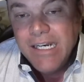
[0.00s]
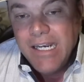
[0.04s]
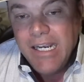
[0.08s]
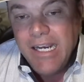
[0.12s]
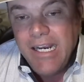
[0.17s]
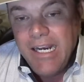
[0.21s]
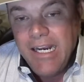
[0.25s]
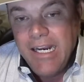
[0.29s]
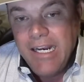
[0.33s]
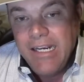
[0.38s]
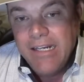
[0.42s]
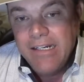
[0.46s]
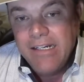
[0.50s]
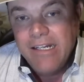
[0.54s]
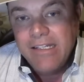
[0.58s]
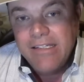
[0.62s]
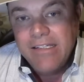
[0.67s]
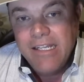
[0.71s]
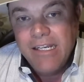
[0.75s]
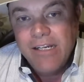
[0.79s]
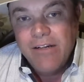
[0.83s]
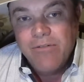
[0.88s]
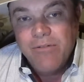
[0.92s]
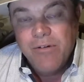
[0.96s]
And I
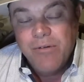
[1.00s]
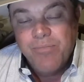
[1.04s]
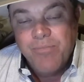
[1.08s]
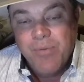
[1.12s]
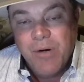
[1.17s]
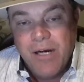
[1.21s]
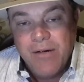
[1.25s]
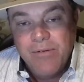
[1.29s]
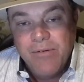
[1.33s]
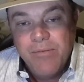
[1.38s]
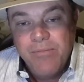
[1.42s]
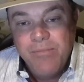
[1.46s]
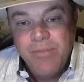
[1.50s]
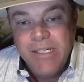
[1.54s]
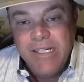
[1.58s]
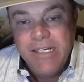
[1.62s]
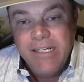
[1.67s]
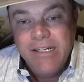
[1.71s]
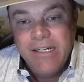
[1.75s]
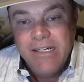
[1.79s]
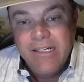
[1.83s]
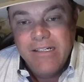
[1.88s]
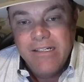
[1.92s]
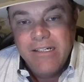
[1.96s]
think we'll
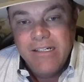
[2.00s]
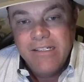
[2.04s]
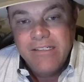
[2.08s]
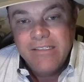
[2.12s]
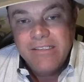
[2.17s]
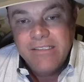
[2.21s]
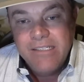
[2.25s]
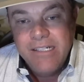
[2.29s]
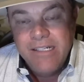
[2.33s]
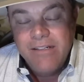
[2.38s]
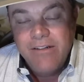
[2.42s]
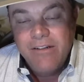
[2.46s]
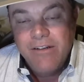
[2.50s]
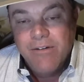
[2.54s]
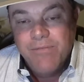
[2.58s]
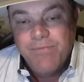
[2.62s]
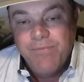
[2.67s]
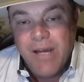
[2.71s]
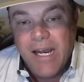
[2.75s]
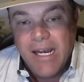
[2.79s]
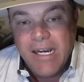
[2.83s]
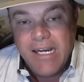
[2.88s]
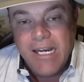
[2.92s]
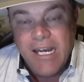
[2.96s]
probably see your
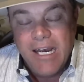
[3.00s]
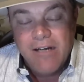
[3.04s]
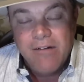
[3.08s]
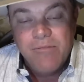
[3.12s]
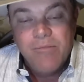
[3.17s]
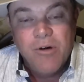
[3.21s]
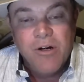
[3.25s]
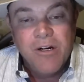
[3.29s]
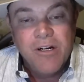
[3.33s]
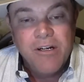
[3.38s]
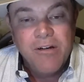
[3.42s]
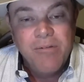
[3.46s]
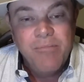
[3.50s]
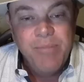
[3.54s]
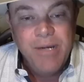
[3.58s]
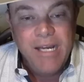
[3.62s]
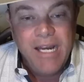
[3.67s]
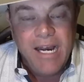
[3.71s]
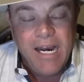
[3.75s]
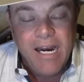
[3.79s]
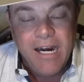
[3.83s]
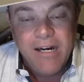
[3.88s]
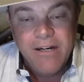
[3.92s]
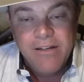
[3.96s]
fat cattle market
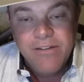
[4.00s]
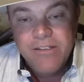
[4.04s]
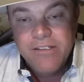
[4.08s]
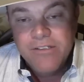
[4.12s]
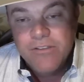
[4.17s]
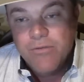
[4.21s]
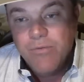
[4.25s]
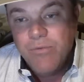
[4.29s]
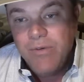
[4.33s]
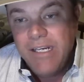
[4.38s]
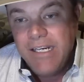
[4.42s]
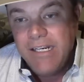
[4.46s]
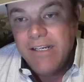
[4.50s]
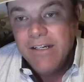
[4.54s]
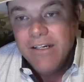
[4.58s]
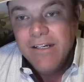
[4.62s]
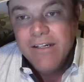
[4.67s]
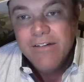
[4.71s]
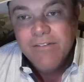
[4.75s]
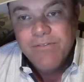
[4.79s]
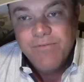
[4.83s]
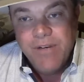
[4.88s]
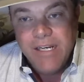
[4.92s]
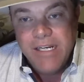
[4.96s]
be higher this week.
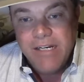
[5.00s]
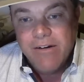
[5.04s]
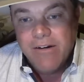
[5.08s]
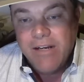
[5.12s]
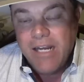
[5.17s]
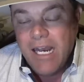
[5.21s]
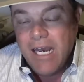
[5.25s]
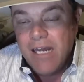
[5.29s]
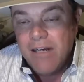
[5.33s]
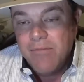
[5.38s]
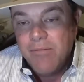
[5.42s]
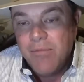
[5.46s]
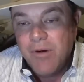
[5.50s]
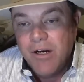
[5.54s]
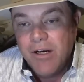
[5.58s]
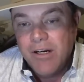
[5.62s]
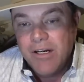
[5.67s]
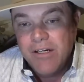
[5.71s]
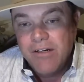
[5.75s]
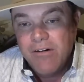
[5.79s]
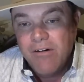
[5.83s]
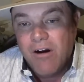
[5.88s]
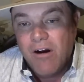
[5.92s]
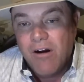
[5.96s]
Feeder cattle
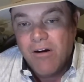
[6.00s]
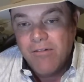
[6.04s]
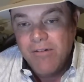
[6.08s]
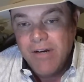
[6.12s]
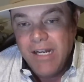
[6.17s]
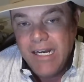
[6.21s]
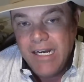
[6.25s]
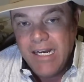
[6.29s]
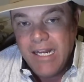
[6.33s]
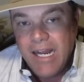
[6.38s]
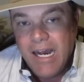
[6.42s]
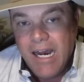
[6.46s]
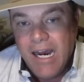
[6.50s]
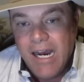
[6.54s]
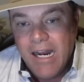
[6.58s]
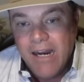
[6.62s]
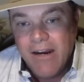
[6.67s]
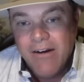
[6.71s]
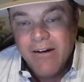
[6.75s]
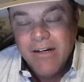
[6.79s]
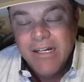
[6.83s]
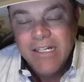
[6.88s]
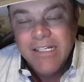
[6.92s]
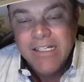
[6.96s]
market already
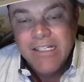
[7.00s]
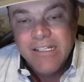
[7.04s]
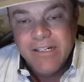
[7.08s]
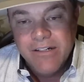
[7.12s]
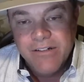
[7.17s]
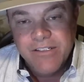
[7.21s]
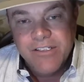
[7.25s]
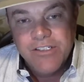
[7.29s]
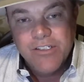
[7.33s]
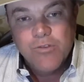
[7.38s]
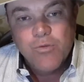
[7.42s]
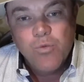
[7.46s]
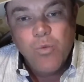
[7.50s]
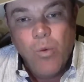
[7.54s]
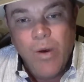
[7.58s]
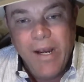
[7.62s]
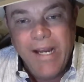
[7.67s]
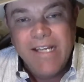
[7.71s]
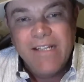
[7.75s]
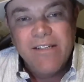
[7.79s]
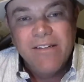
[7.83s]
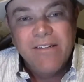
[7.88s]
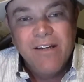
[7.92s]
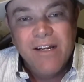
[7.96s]
higher. They're just
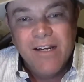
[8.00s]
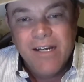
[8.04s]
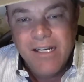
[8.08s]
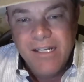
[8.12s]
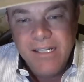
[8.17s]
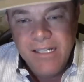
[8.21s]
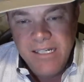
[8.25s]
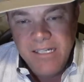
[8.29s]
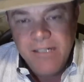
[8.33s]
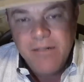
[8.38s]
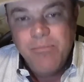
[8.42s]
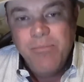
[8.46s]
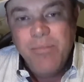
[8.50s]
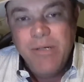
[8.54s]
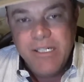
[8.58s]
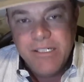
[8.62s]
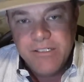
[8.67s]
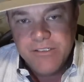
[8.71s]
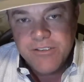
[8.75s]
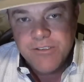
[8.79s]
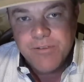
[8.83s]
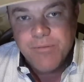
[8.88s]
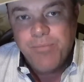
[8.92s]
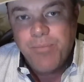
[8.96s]
waiting on a little bit
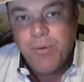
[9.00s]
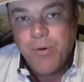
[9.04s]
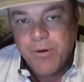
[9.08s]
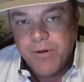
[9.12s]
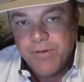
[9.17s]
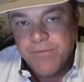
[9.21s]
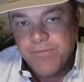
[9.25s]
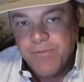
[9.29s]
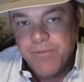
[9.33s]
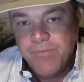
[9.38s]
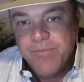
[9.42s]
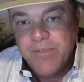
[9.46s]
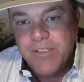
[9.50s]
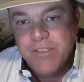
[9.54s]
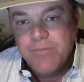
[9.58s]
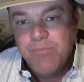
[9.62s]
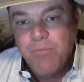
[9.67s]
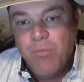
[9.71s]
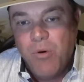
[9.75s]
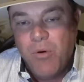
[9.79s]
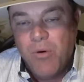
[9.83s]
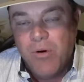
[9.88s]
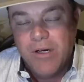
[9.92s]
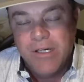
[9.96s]
of support from this
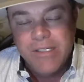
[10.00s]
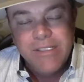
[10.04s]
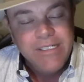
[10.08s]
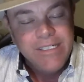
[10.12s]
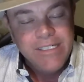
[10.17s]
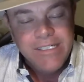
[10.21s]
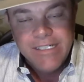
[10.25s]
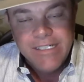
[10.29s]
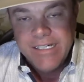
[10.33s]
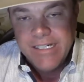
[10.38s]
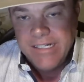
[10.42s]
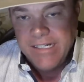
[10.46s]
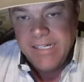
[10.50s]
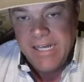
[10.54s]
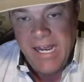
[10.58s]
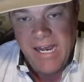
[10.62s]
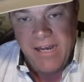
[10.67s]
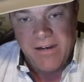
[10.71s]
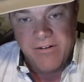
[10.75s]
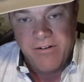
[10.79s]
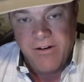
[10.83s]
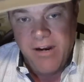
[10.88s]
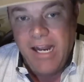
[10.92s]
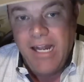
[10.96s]
board.
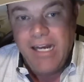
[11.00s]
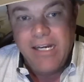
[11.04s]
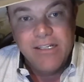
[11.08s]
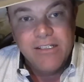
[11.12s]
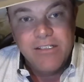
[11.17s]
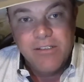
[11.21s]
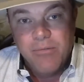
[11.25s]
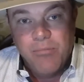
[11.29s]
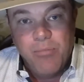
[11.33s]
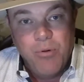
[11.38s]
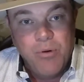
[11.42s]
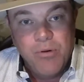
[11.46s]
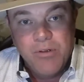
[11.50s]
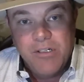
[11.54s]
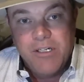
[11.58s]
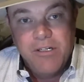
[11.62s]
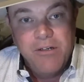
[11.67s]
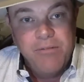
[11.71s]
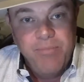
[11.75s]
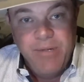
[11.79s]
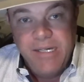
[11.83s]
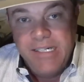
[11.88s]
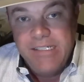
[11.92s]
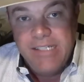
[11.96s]
Now, granted, the board
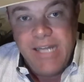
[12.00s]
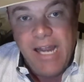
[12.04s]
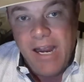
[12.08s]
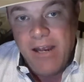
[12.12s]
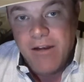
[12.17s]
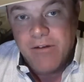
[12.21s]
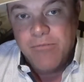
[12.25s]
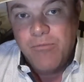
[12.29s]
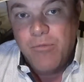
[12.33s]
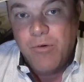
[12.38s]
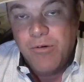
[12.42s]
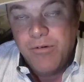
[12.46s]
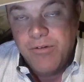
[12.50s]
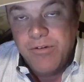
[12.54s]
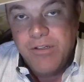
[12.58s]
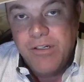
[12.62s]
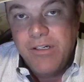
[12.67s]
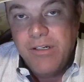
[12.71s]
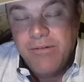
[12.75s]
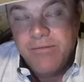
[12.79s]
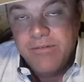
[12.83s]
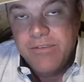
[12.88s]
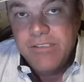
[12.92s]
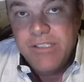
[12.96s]
could be down more
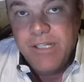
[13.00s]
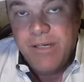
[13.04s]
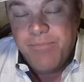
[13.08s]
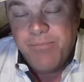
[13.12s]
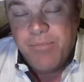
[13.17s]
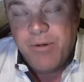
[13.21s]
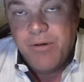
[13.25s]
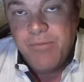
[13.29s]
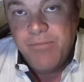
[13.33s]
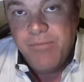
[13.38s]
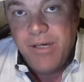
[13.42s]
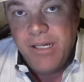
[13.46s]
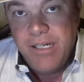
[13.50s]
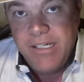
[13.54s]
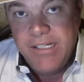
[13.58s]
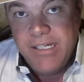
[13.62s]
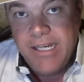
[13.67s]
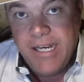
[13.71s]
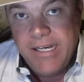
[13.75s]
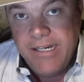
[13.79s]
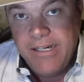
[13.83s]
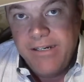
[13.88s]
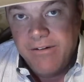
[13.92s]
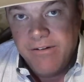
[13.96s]
than it was up on
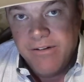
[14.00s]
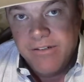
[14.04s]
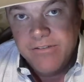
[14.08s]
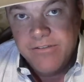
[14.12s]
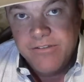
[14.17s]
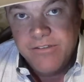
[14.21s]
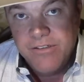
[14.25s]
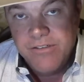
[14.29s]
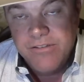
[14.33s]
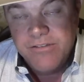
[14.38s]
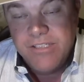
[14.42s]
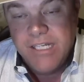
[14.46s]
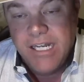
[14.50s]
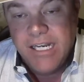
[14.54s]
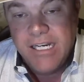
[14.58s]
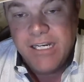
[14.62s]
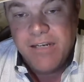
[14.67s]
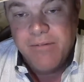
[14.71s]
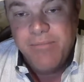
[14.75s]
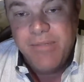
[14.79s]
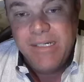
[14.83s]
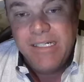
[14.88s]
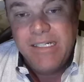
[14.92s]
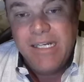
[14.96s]
Monday. Here on Tuesday, it
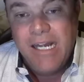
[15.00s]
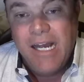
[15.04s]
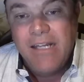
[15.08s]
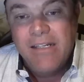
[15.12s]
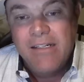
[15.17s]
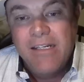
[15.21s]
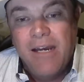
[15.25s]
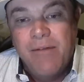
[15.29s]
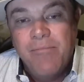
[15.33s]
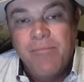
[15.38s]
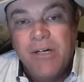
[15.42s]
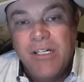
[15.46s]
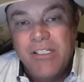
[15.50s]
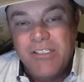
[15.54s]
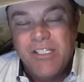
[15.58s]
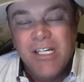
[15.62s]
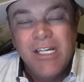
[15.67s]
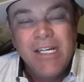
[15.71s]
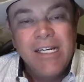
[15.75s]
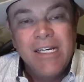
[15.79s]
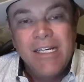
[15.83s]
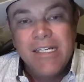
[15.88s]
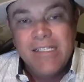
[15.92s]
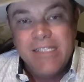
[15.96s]
could be down that much.
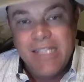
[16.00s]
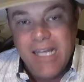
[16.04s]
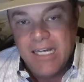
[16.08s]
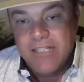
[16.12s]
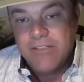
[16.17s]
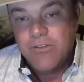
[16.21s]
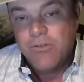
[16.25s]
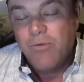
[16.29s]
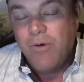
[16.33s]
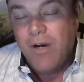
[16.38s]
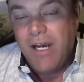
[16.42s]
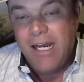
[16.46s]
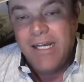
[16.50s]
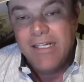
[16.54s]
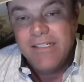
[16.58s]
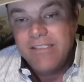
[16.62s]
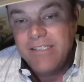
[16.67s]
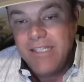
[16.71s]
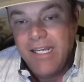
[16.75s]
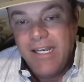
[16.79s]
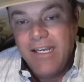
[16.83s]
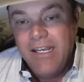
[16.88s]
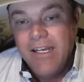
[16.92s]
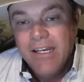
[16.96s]
That's why I
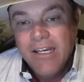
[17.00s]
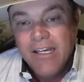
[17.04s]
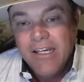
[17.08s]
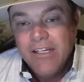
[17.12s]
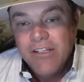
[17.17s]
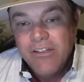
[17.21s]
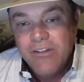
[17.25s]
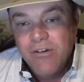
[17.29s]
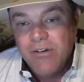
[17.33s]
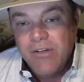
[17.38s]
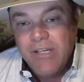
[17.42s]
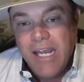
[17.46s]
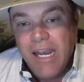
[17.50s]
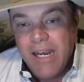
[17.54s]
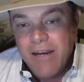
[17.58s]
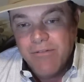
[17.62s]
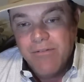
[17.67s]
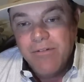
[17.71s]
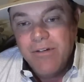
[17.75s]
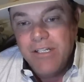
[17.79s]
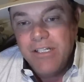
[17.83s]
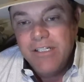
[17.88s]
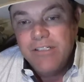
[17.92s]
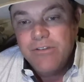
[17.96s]
say you
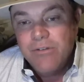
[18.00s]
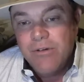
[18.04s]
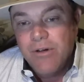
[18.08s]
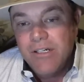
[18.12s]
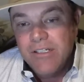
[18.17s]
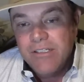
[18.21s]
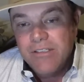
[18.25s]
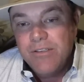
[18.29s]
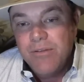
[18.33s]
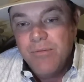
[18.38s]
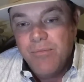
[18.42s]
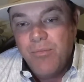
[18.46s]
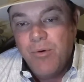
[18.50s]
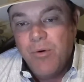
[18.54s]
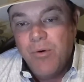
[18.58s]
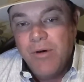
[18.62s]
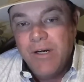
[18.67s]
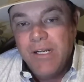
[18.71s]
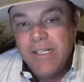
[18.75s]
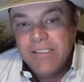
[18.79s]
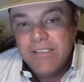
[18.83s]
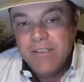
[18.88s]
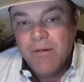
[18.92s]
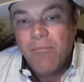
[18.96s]
can't really trust the
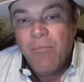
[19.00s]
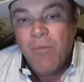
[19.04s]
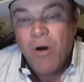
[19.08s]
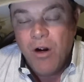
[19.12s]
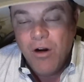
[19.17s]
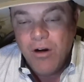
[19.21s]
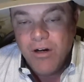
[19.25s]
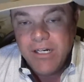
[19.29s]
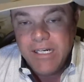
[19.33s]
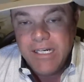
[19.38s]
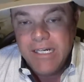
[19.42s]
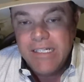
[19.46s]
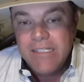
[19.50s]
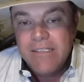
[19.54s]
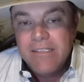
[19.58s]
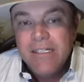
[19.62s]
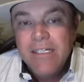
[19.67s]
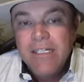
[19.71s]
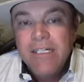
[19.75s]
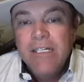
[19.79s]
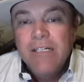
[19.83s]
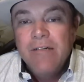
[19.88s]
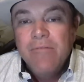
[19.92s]
board as a market.